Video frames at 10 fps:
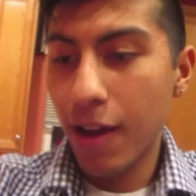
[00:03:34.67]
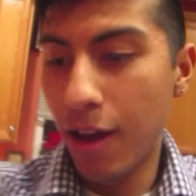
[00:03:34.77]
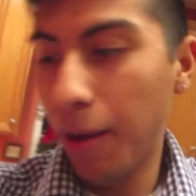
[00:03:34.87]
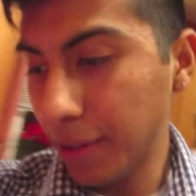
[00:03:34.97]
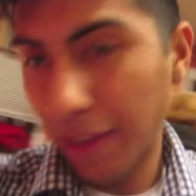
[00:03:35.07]

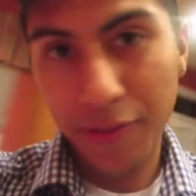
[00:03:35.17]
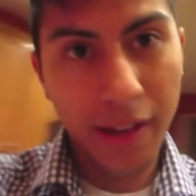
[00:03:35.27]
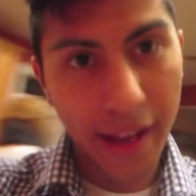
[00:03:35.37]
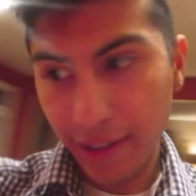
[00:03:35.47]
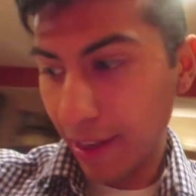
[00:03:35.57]
Oh, I have to have a
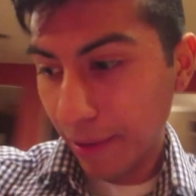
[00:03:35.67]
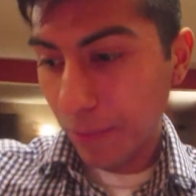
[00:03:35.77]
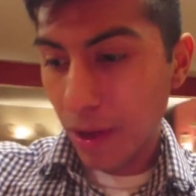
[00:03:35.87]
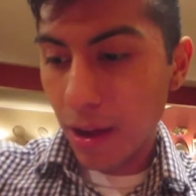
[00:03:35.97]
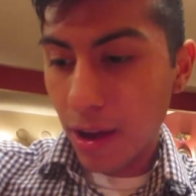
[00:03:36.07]
hand again.
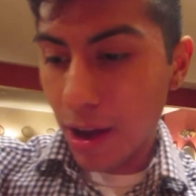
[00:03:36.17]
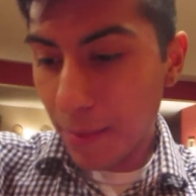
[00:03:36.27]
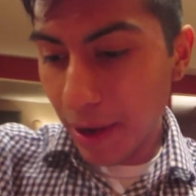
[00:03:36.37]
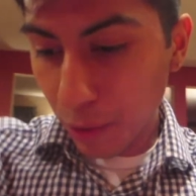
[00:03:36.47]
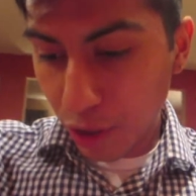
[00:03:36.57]

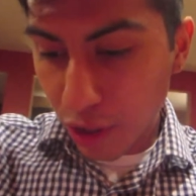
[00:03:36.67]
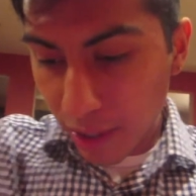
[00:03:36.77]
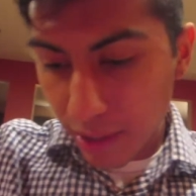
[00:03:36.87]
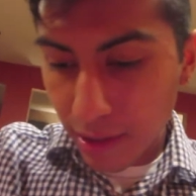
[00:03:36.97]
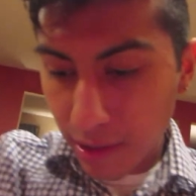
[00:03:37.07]
Yeah, we're
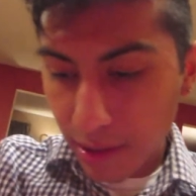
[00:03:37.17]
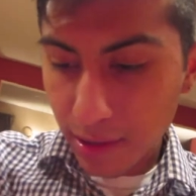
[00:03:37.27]
cooking